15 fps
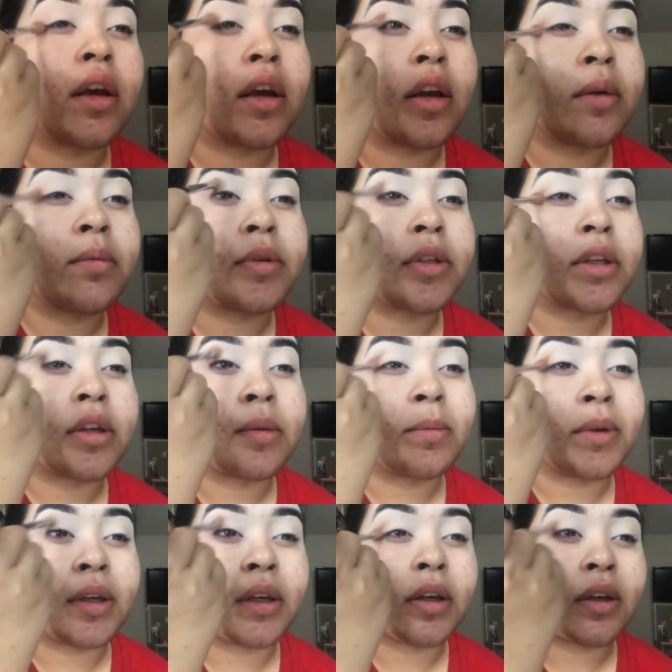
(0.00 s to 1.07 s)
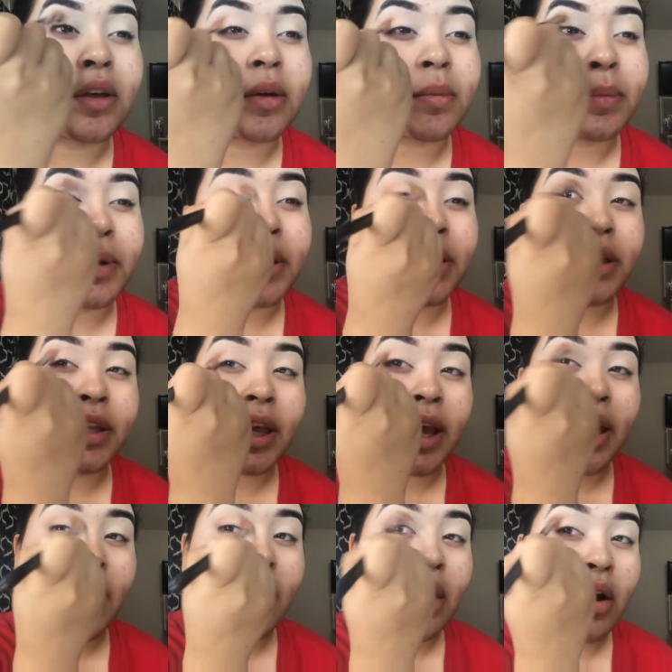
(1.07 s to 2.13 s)
And I'm just going to be putting
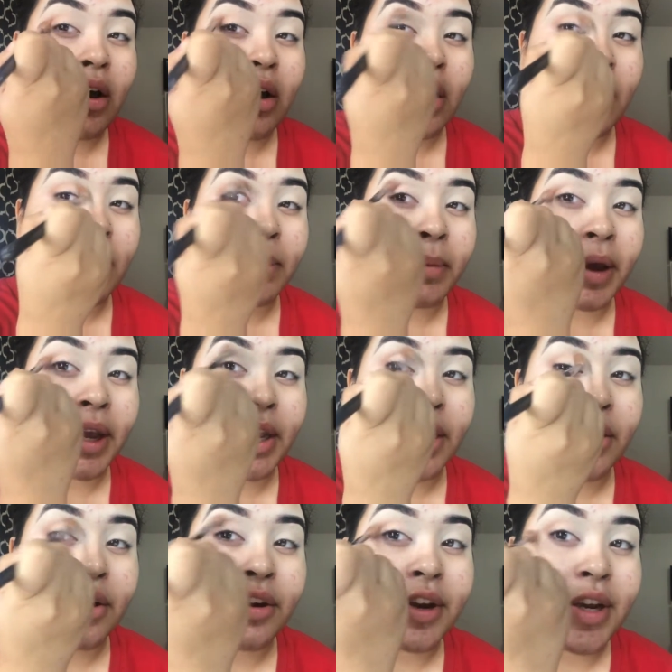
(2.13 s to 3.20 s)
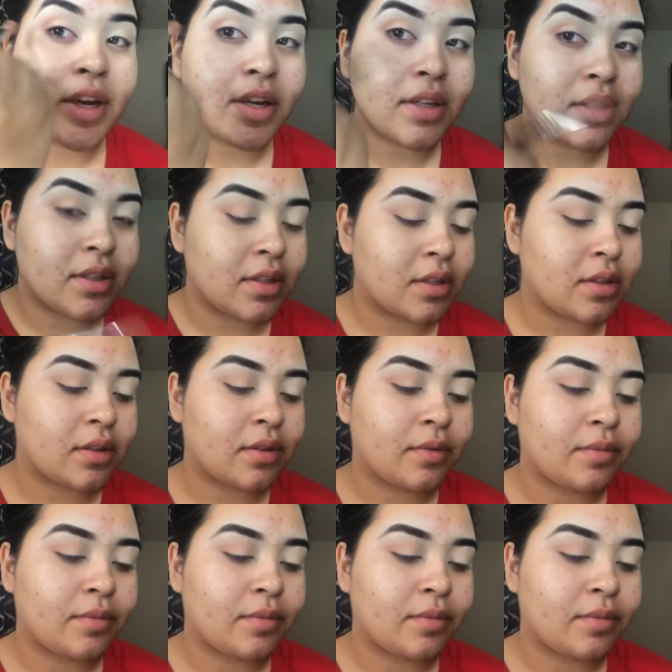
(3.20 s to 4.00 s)
that on my crease.